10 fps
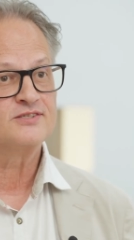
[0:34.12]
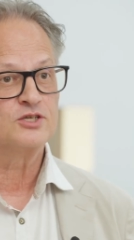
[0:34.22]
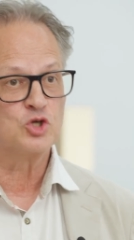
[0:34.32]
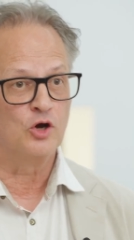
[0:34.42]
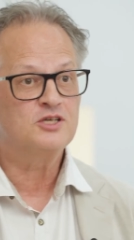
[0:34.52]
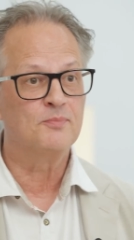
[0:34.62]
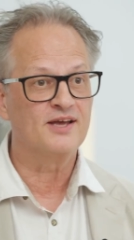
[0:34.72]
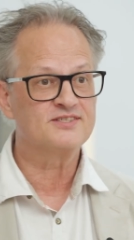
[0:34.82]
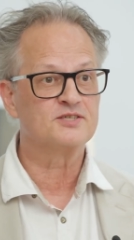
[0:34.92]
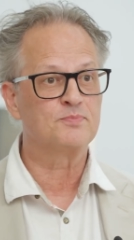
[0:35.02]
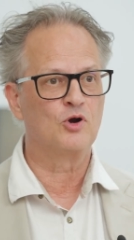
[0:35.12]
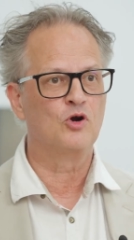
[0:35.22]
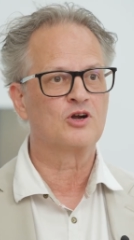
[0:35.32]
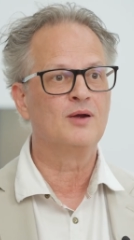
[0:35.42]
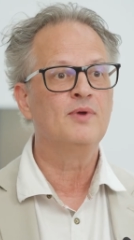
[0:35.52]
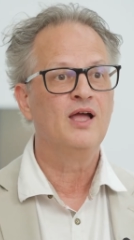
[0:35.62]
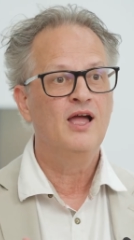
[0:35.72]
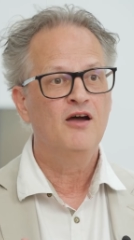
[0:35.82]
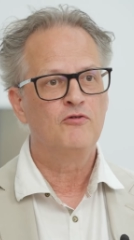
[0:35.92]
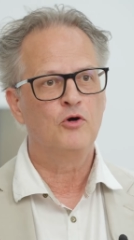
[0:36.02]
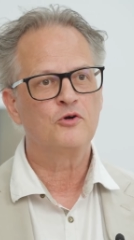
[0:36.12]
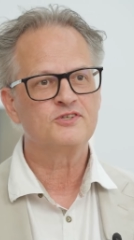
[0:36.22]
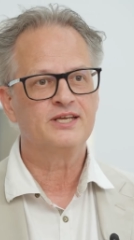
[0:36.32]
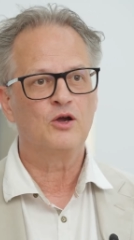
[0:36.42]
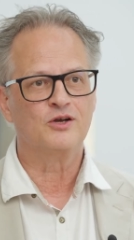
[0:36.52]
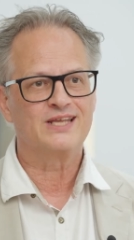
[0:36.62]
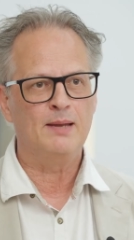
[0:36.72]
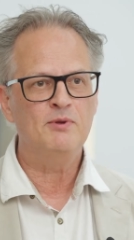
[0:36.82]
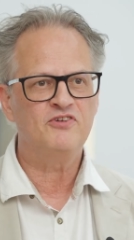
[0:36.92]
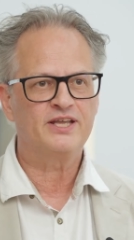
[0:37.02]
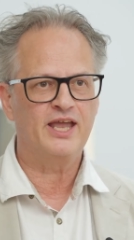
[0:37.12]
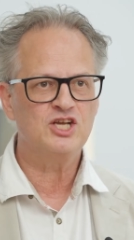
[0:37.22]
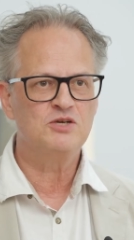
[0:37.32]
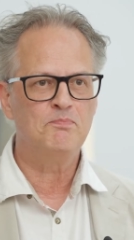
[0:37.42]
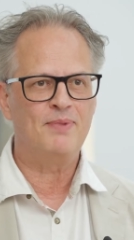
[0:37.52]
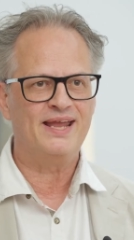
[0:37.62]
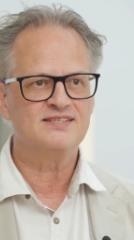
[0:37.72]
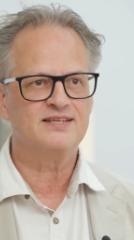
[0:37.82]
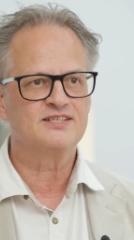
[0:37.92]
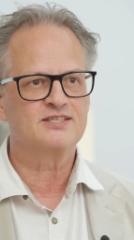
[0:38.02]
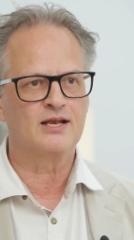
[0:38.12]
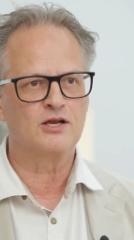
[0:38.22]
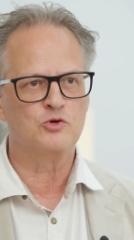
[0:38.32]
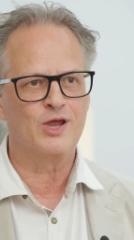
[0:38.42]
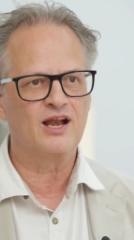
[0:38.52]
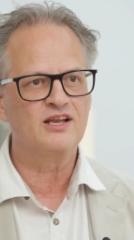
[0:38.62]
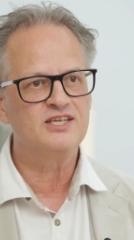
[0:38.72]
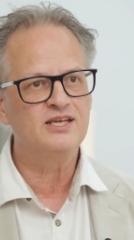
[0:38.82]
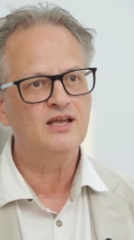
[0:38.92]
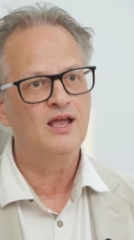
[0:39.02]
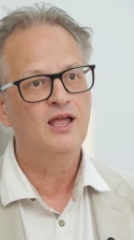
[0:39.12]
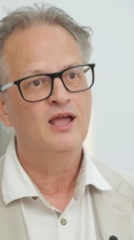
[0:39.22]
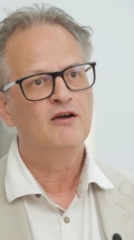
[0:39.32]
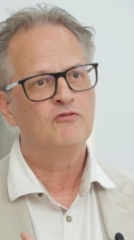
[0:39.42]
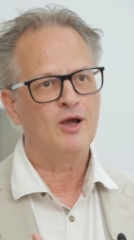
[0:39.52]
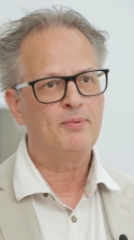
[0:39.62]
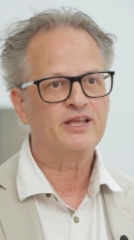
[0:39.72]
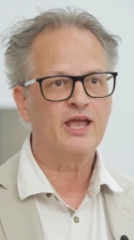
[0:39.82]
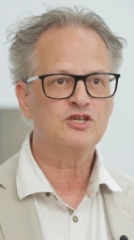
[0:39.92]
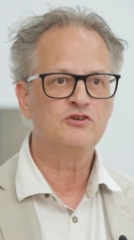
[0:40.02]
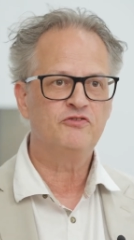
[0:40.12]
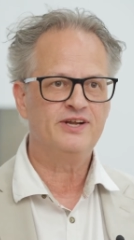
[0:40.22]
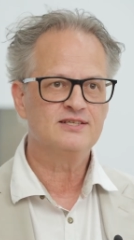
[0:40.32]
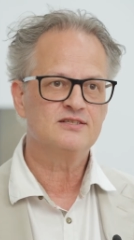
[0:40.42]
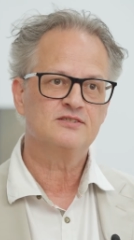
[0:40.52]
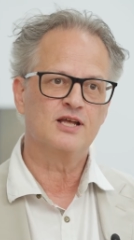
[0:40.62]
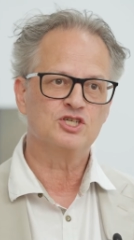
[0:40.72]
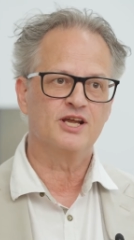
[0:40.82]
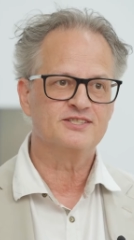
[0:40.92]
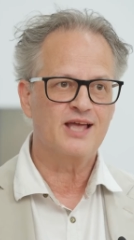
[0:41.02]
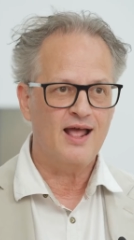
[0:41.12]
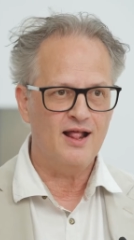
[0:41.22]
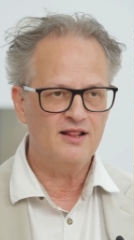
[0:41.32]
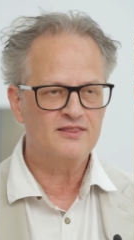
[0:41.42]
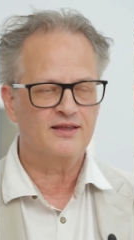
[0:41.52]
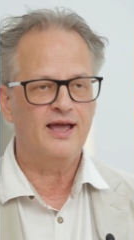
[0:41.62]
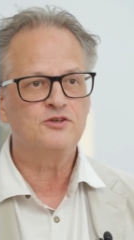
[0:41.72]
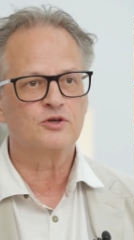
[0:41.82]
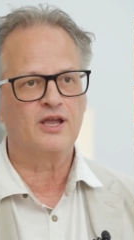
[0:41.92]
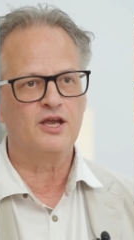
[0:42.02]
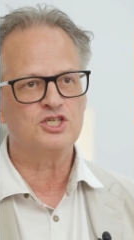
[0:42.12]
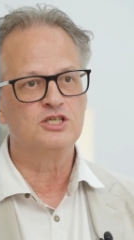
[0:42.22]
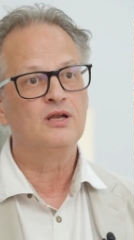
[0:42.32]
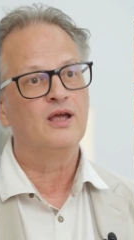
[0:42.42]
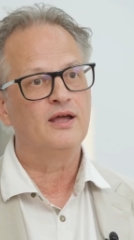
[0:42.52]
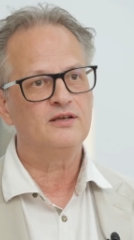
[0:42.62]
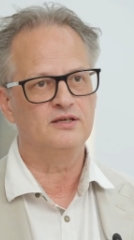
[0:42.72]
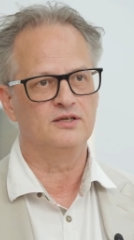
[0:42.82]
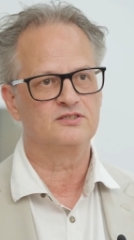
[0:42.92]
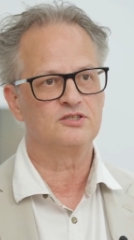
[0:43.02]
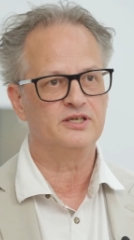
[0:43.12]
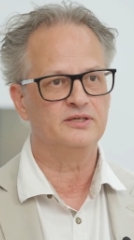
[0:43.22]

is a joint master's program focusing on gamification-based extended reality for application fields such as health, education and industry.